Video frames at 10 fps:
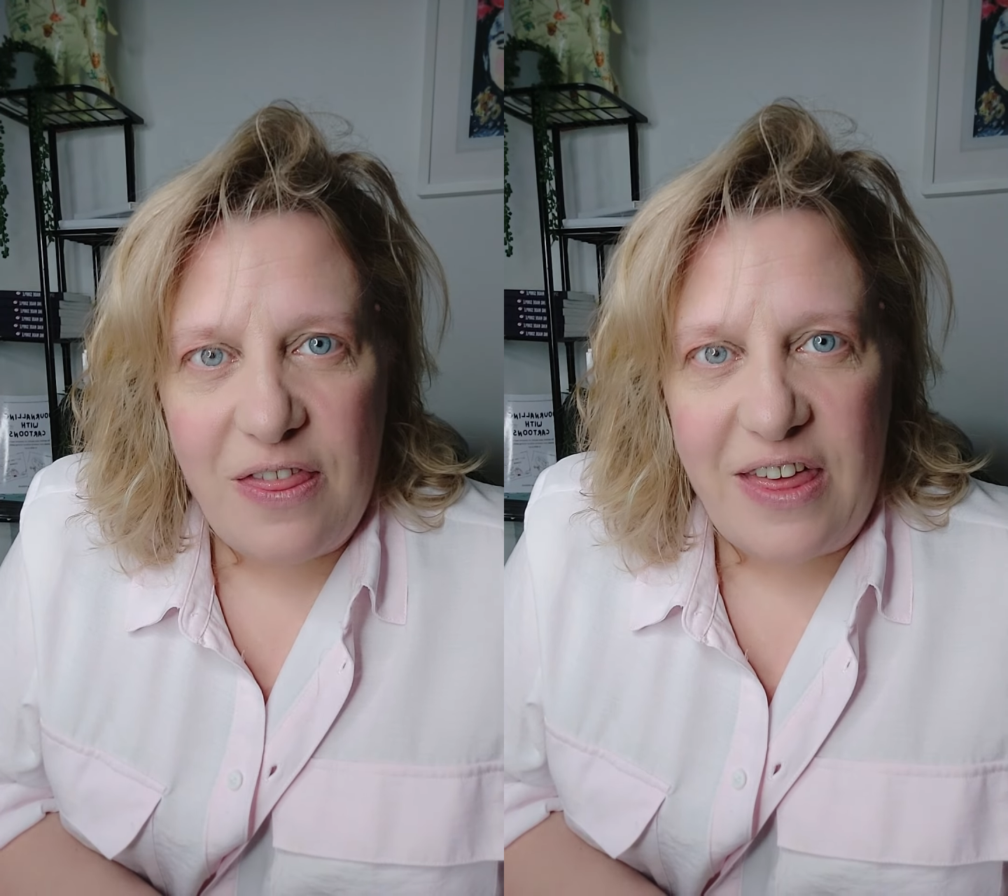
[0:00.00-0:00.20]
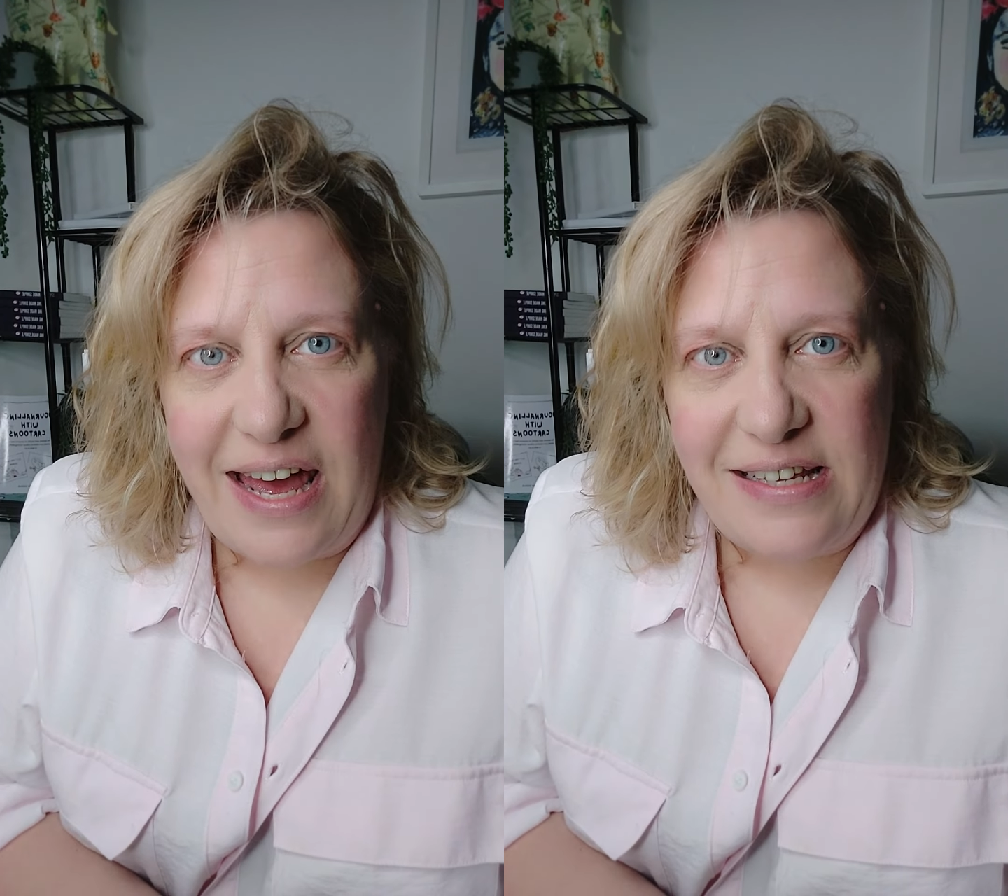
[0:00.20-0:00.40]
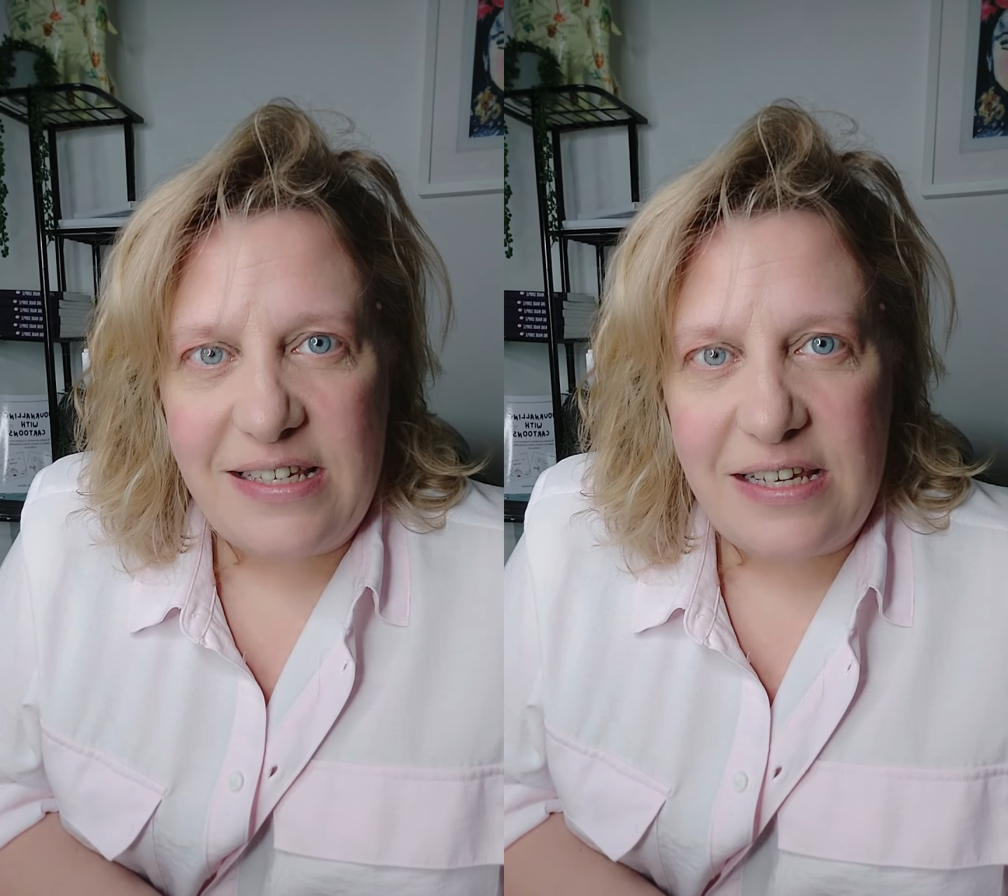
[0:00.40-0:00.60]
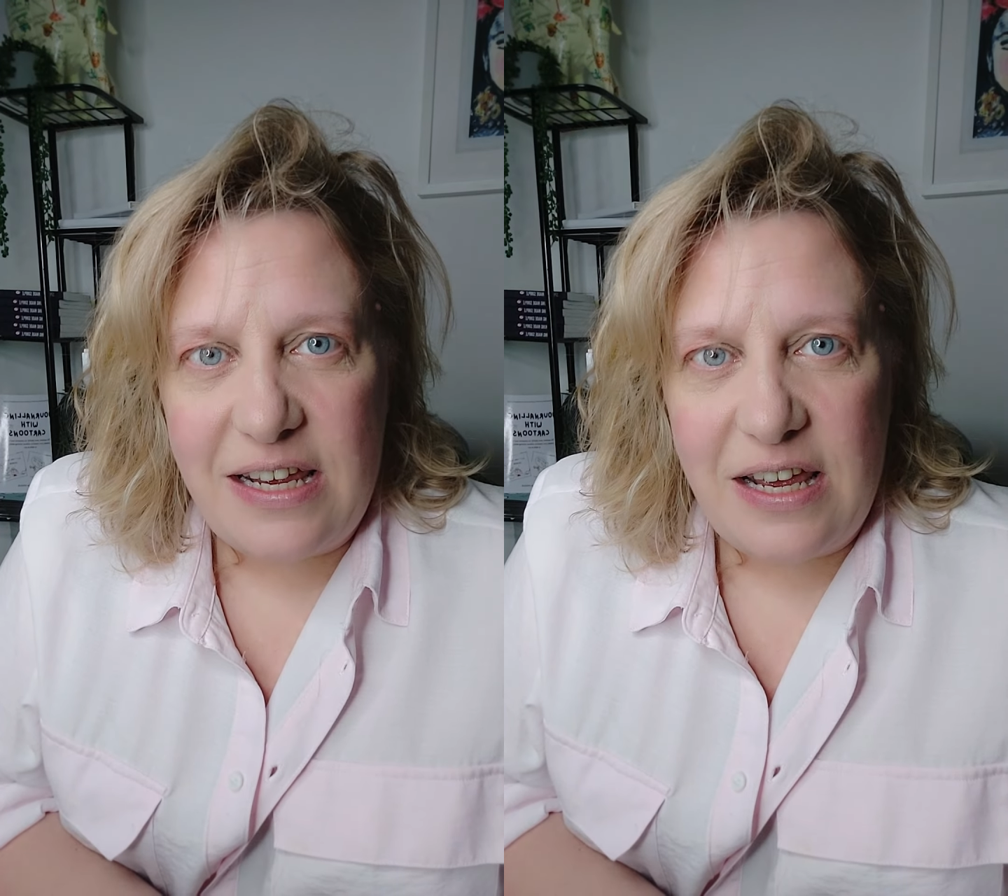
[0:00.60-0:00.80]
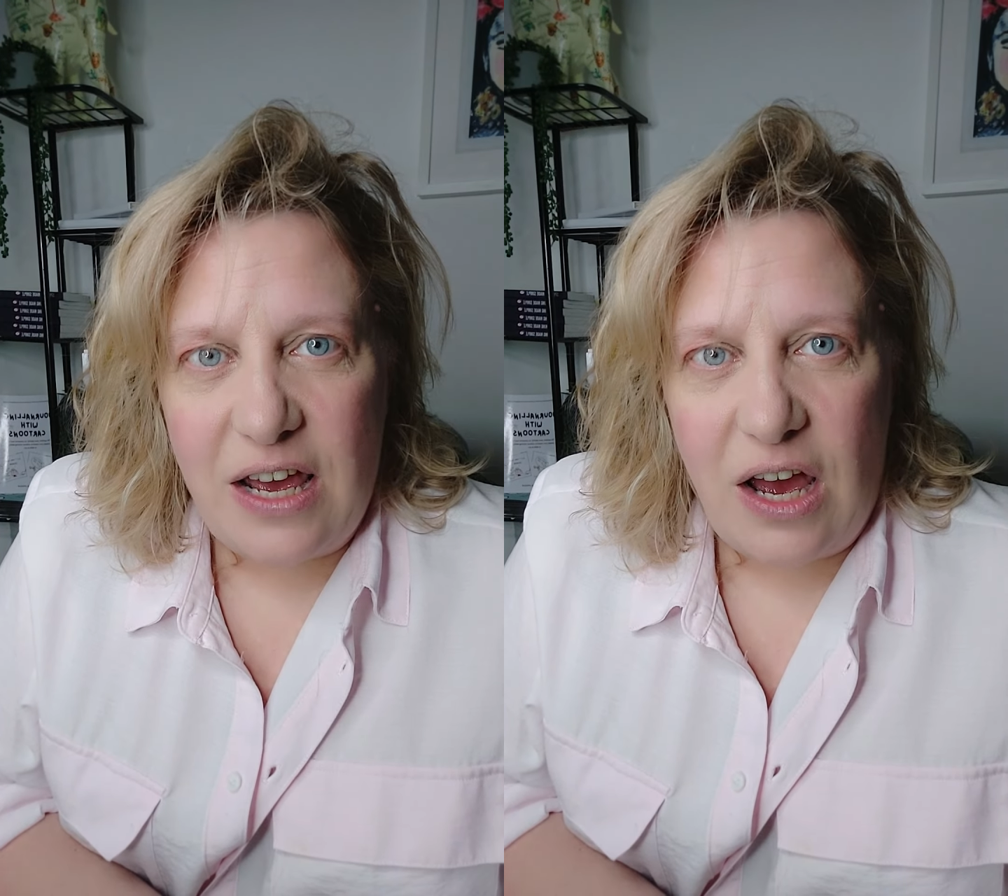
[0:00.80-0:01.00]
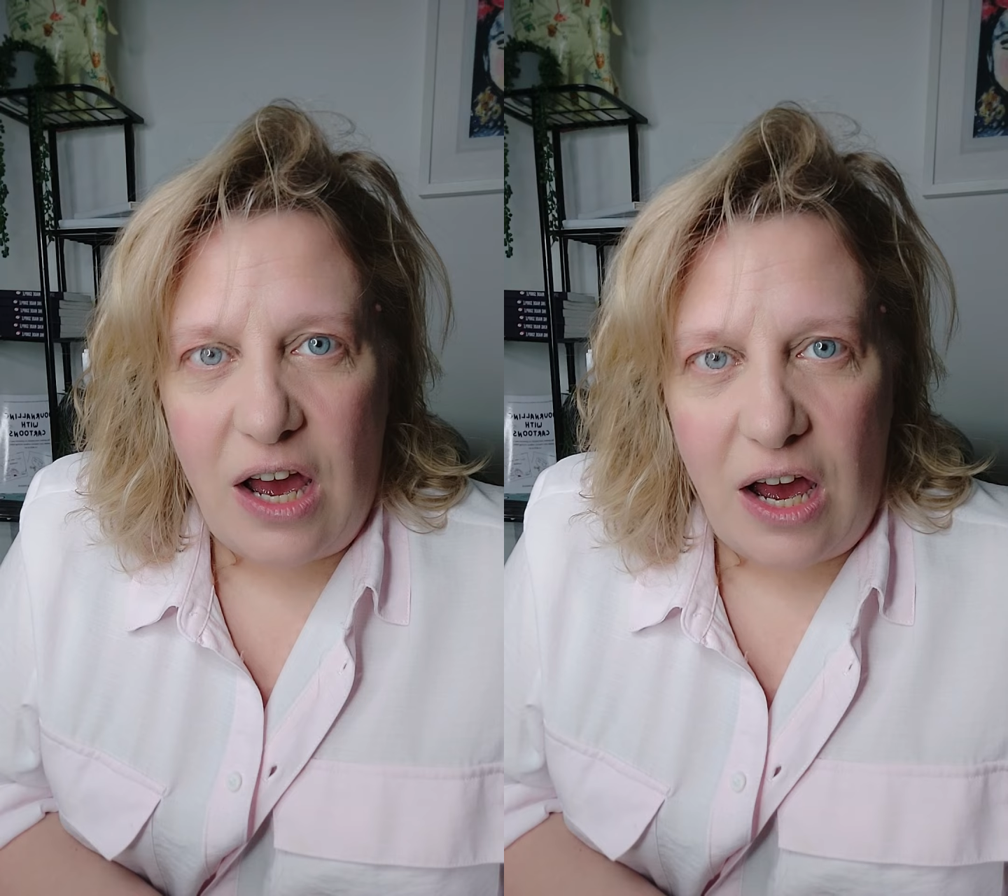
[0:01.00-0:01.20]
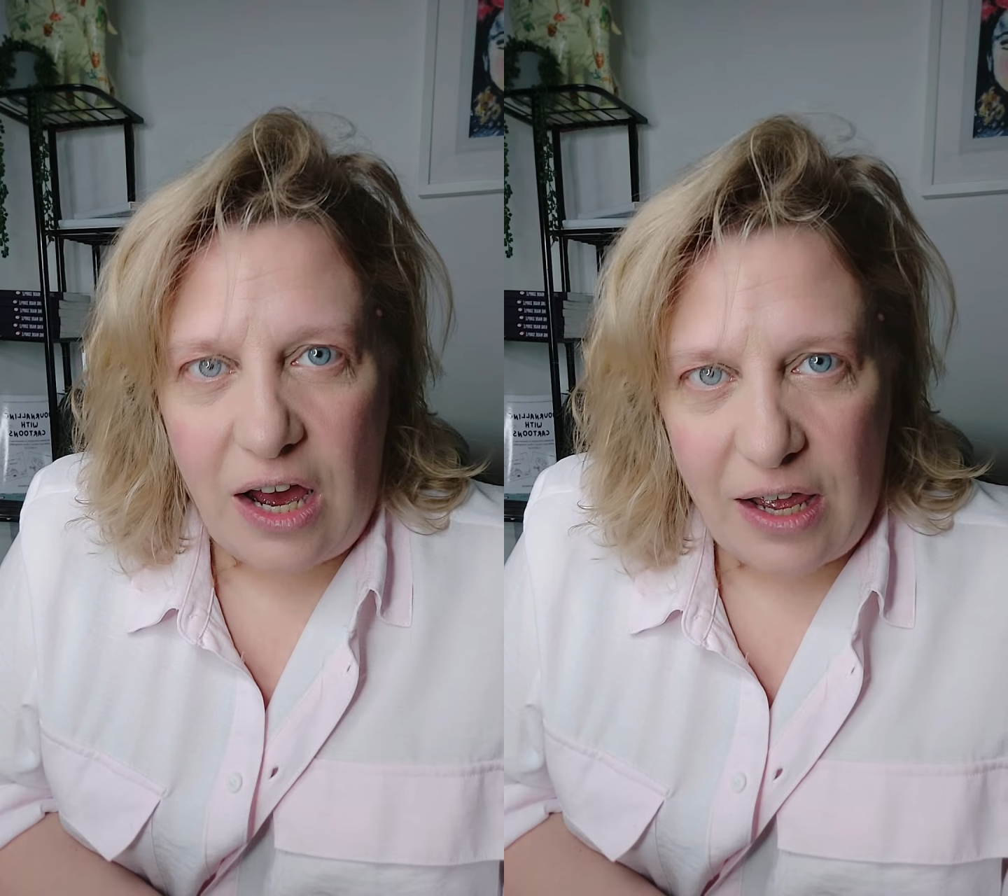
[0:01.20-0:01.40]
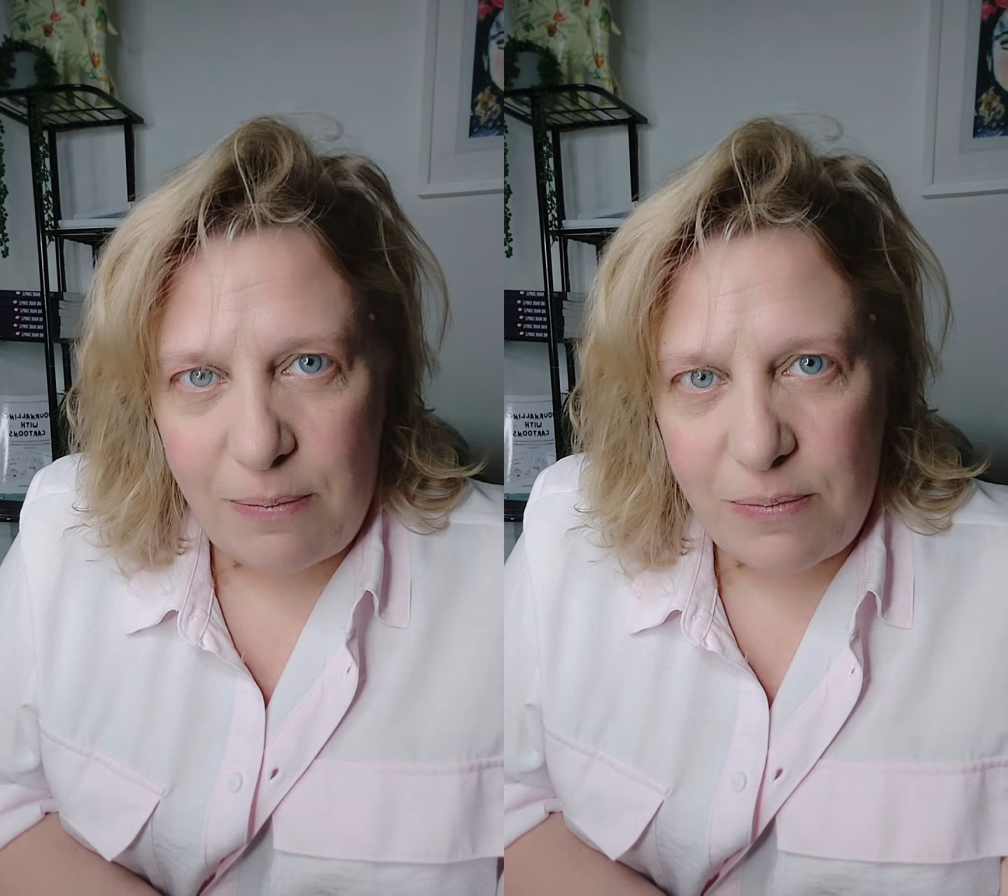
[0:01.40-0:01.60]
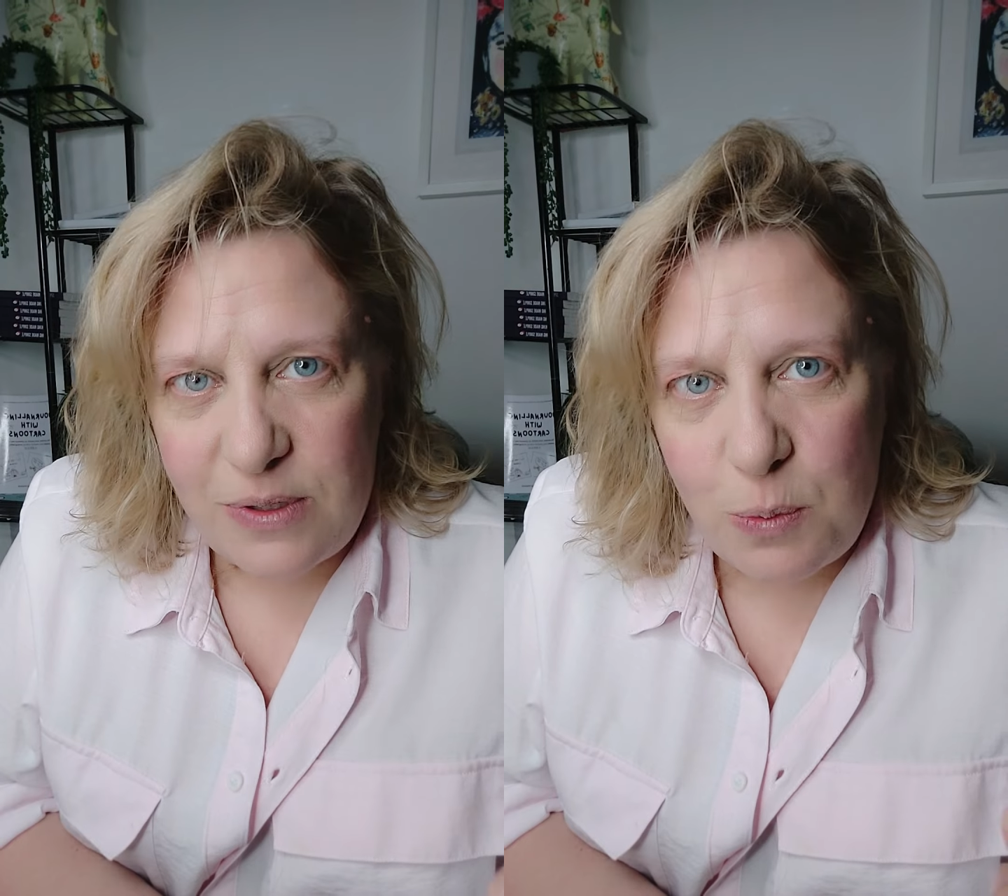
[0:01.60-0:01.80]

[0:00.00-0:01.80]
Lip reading: that I'm